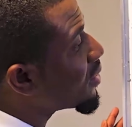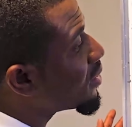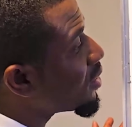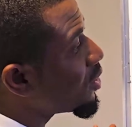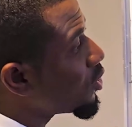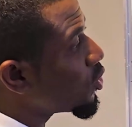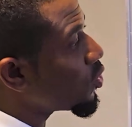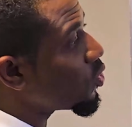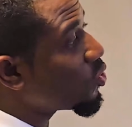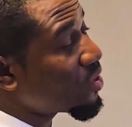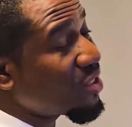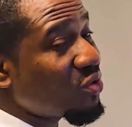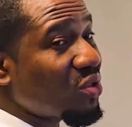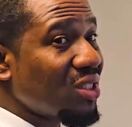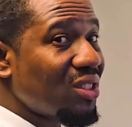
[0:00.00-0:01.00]
issue,
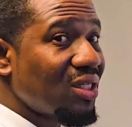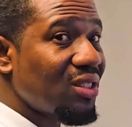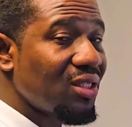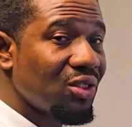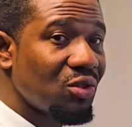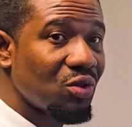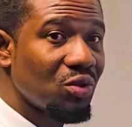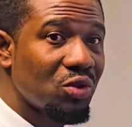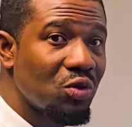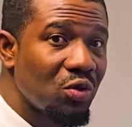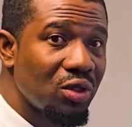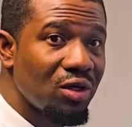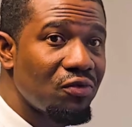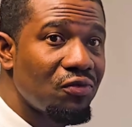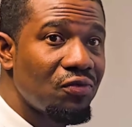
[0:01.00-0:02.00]
2026 issue. So
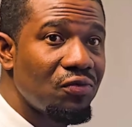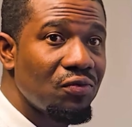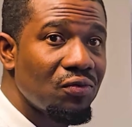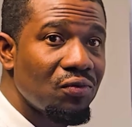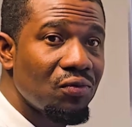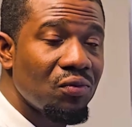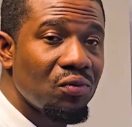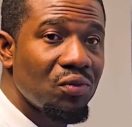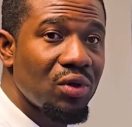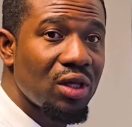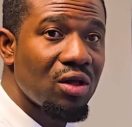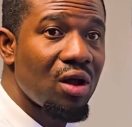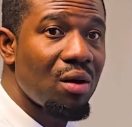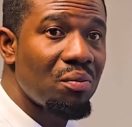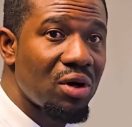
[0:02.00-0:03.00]
if
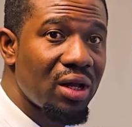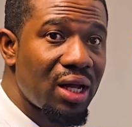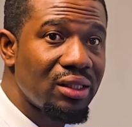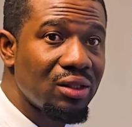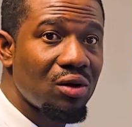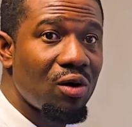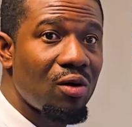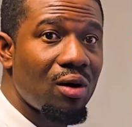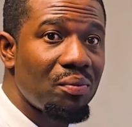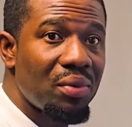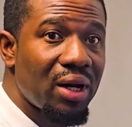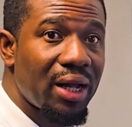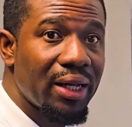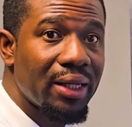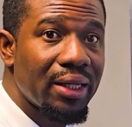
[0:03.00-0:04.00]
your employer did not
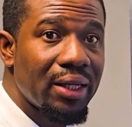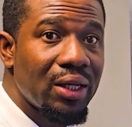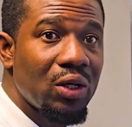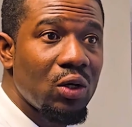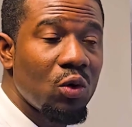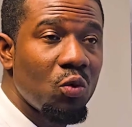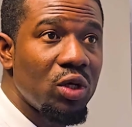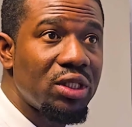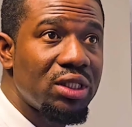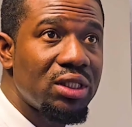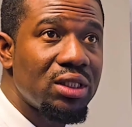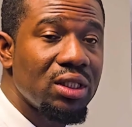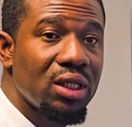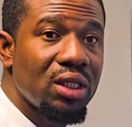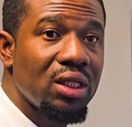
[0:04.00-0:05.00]
comply with
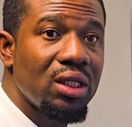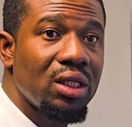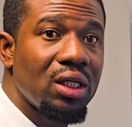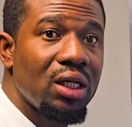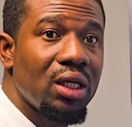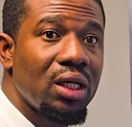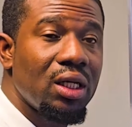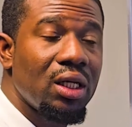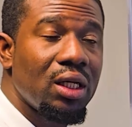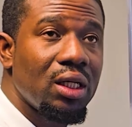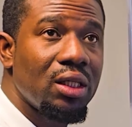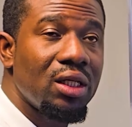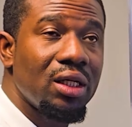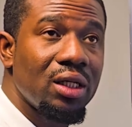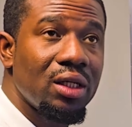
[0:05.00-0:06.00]

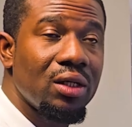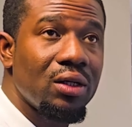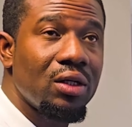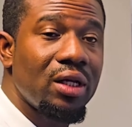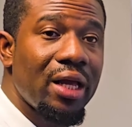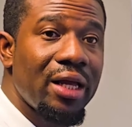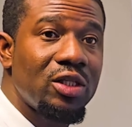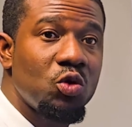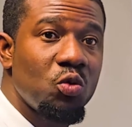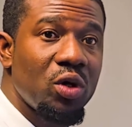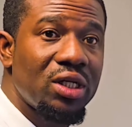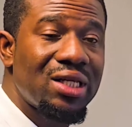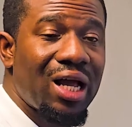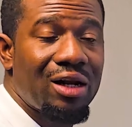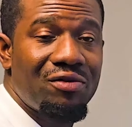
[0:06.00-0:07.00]
the 8
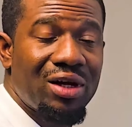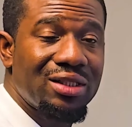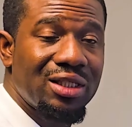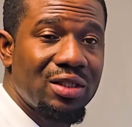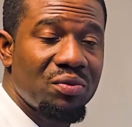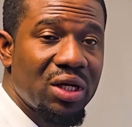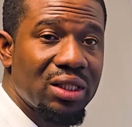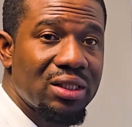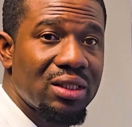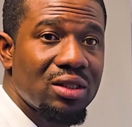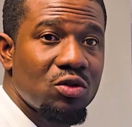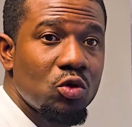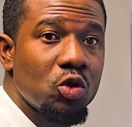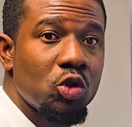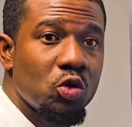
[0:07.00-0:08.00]
weeks advertisement
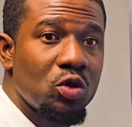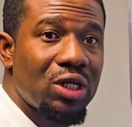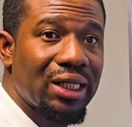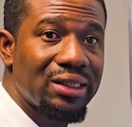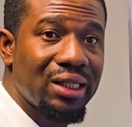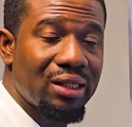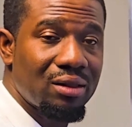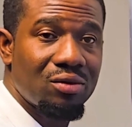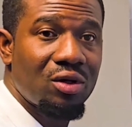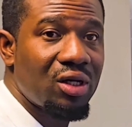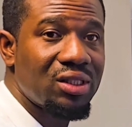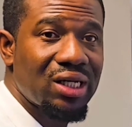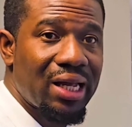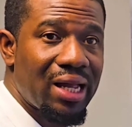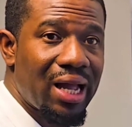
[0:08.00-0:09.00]
to show that they cannot
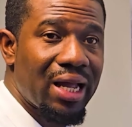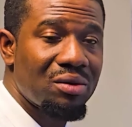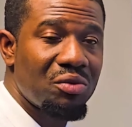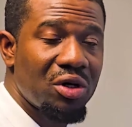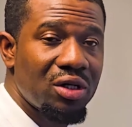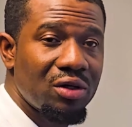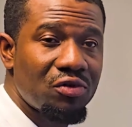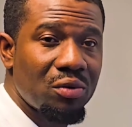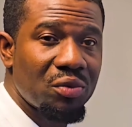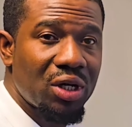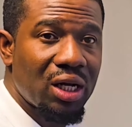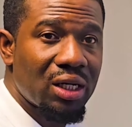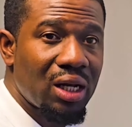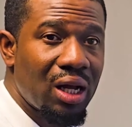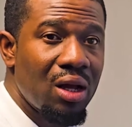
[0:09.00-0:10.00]
hire anybody from
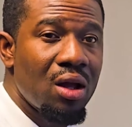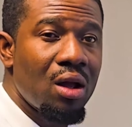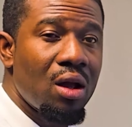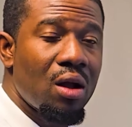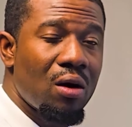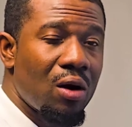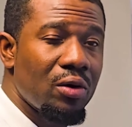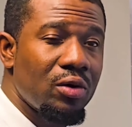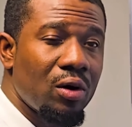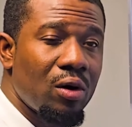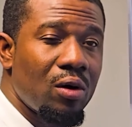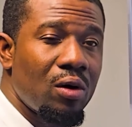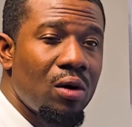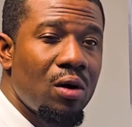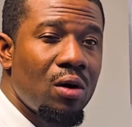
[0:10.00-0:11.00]
Canada, or your
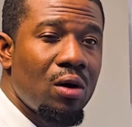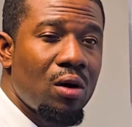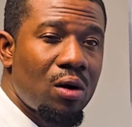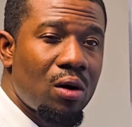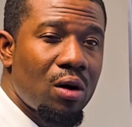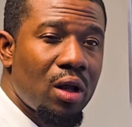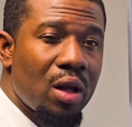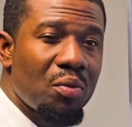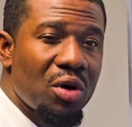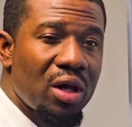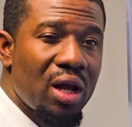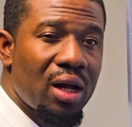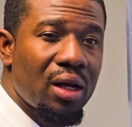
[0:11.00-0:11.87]
employer's